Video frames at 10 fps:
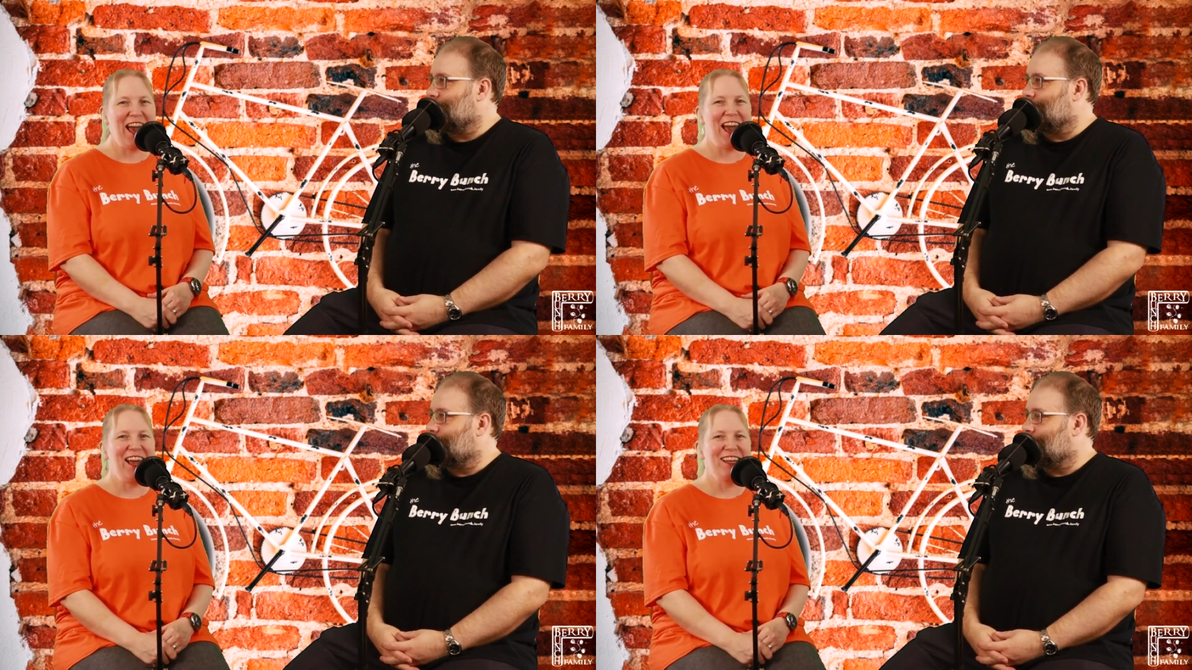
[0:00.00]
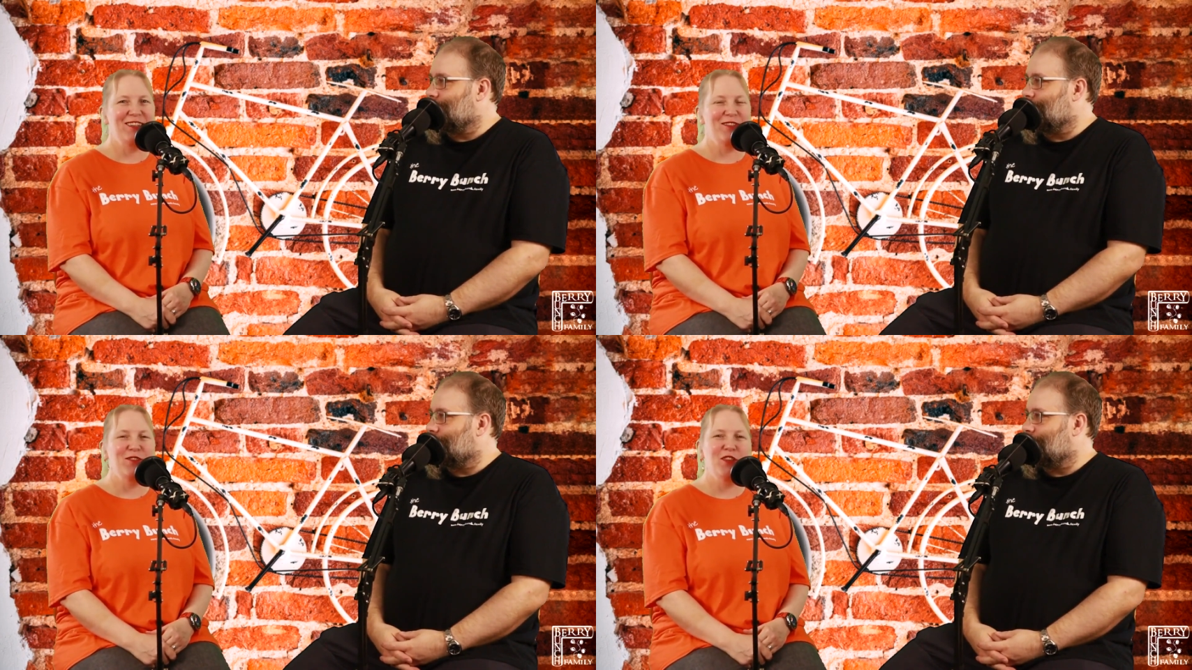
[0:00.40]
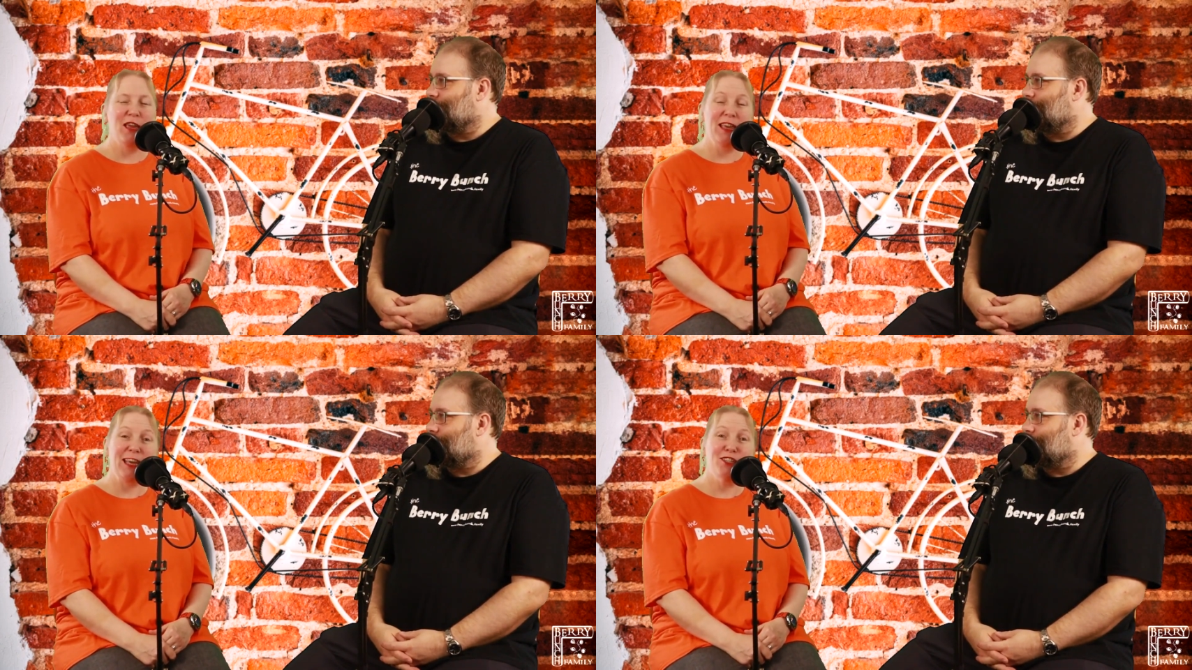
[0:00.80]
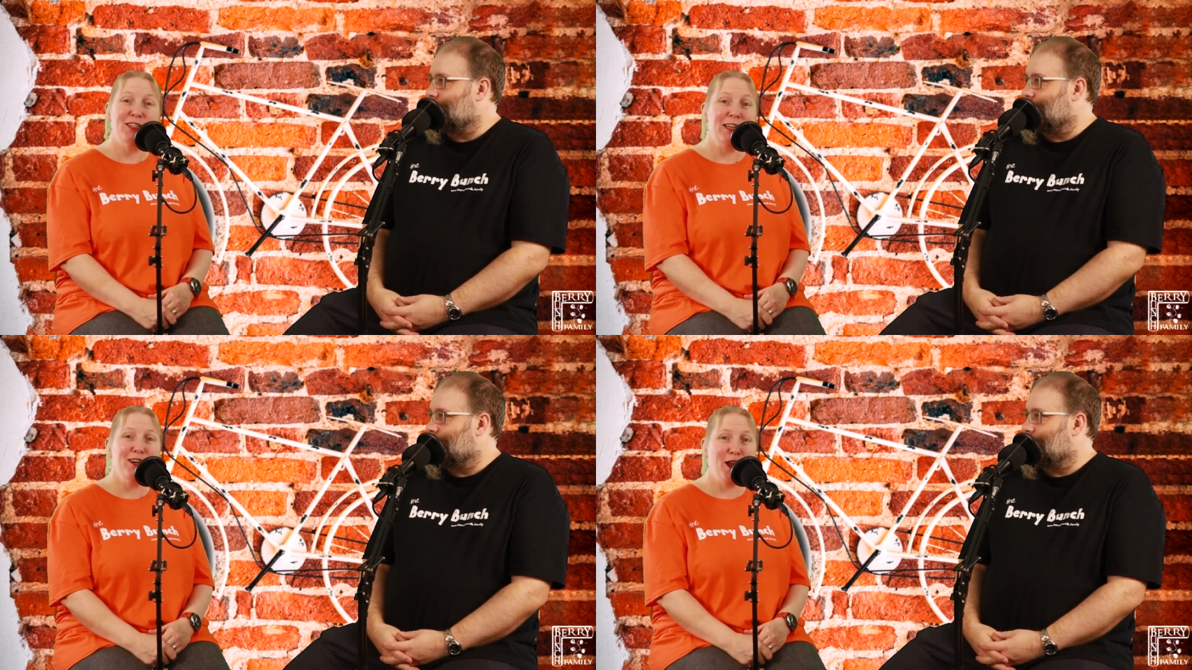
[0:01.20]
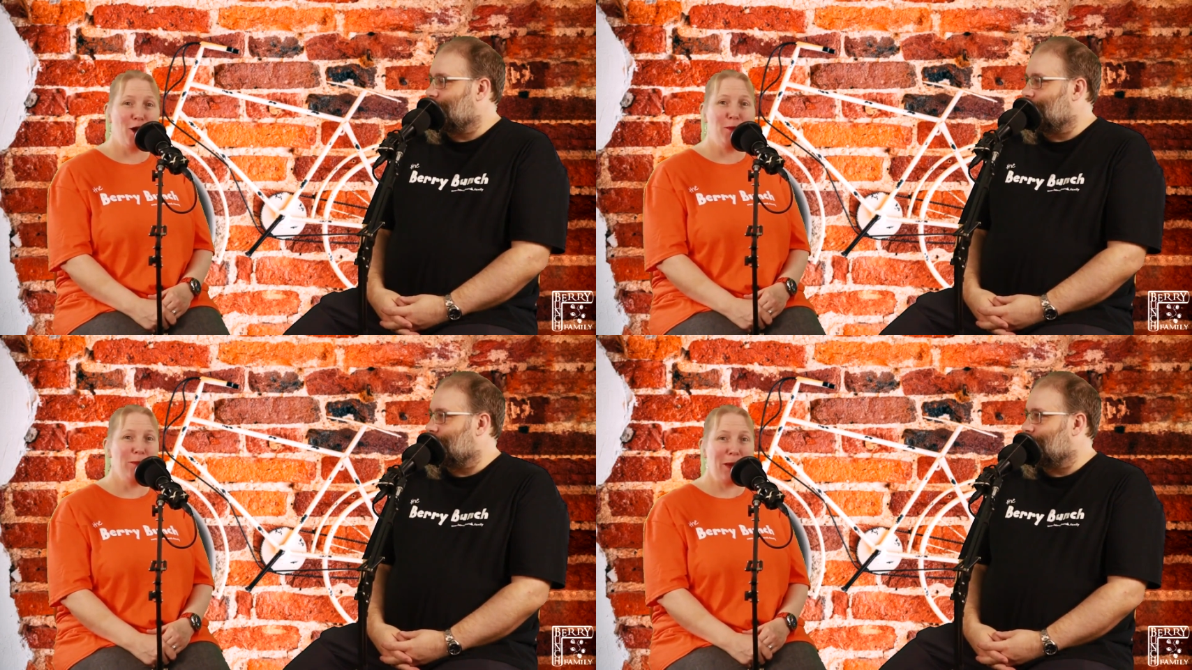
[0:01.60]
Speaker 1: And in case you didn't
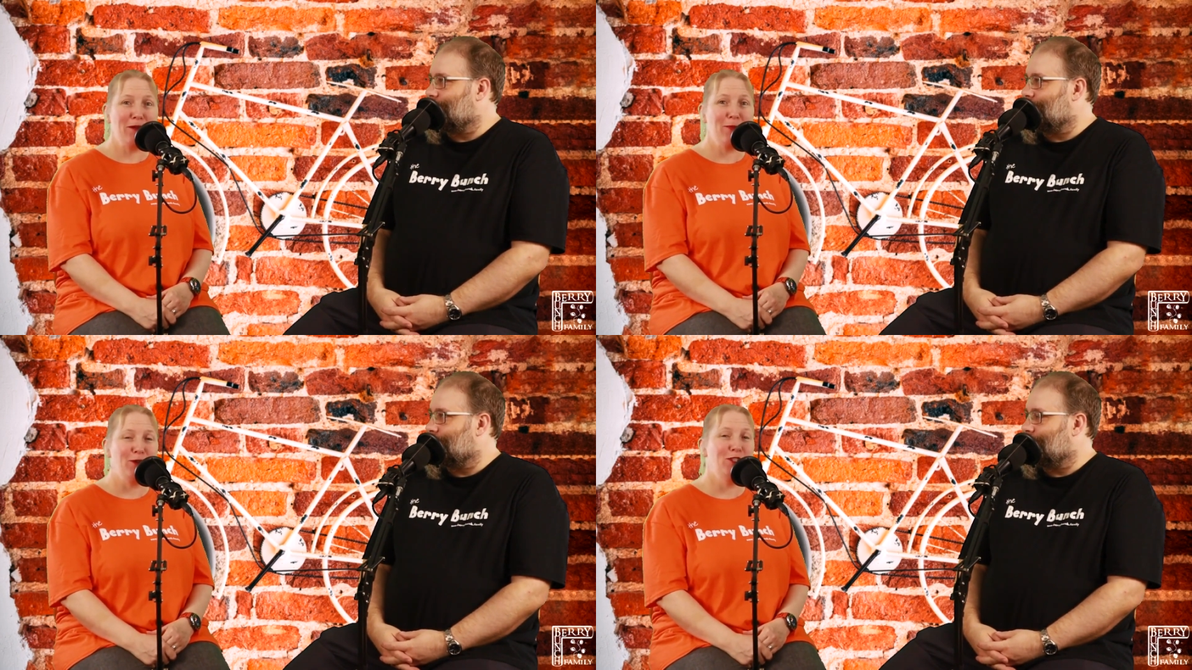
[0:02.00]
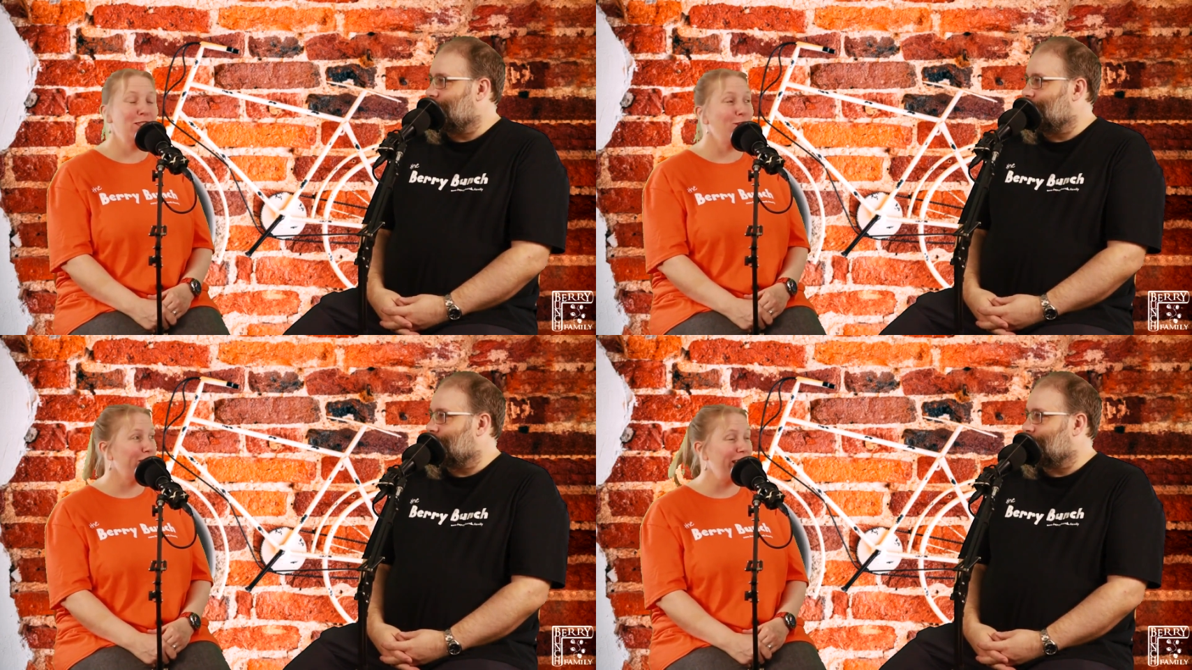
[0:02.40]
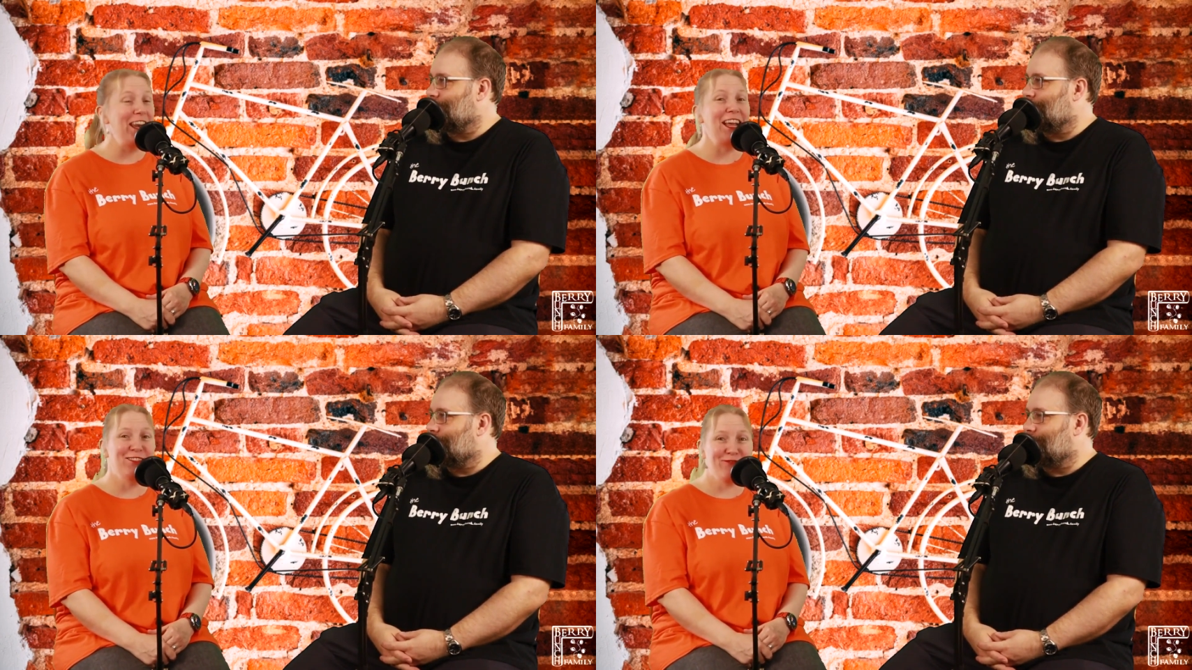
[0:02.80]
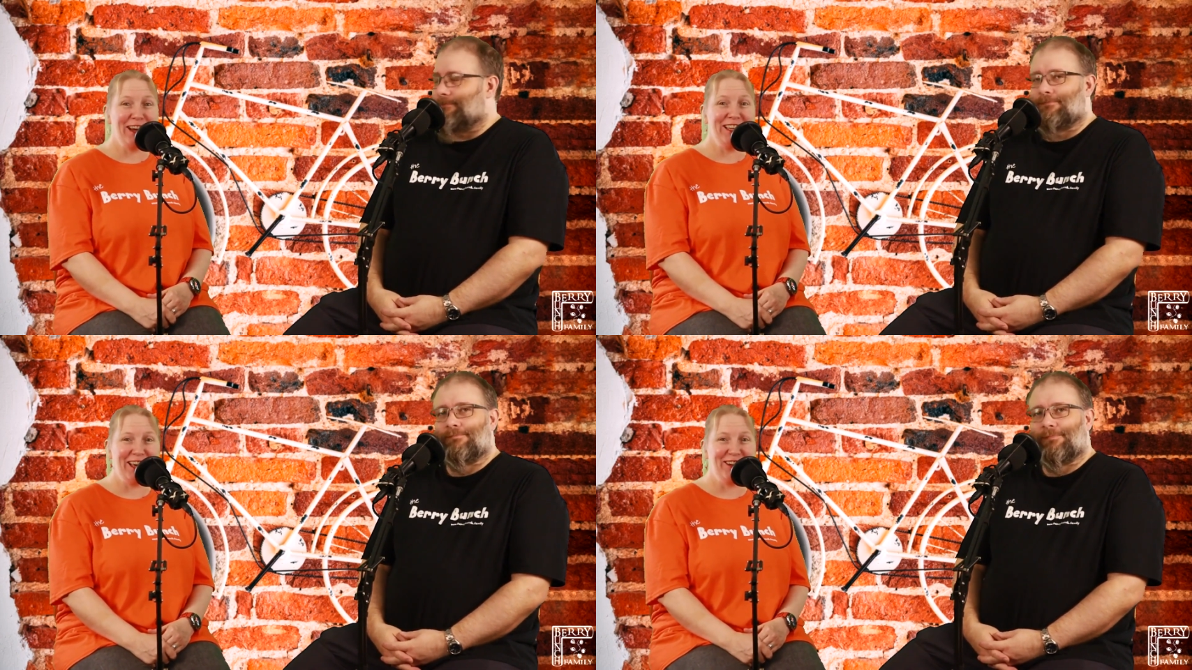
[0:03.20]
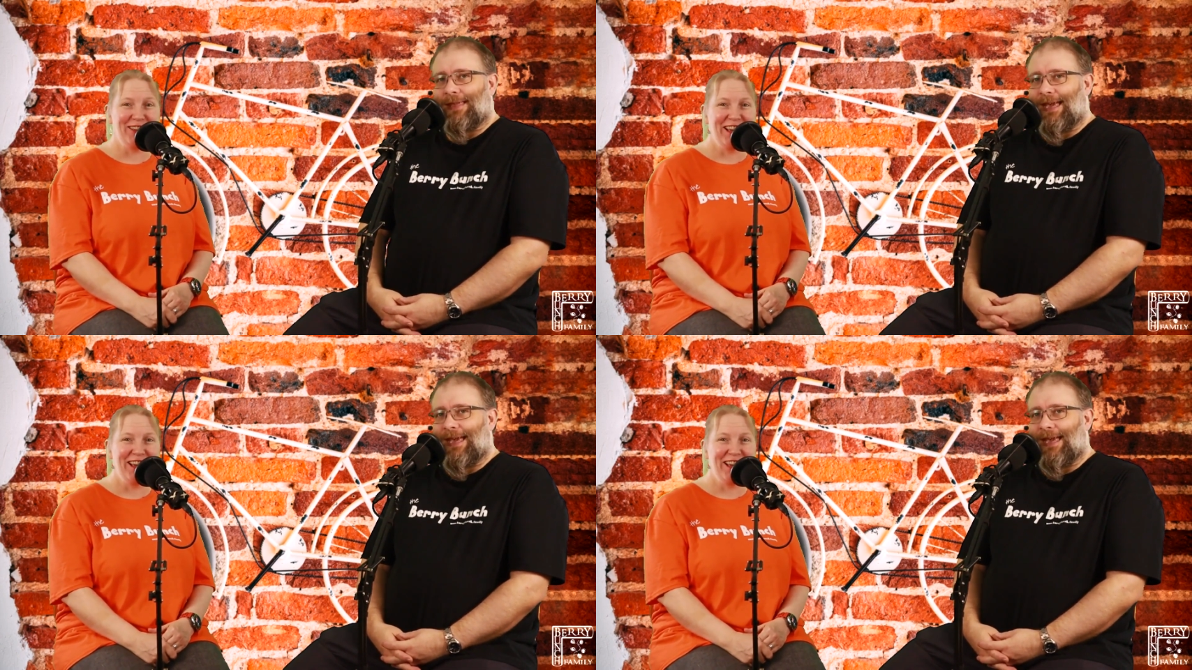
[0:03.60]
know, but Berry Bunch is on Connect Radio.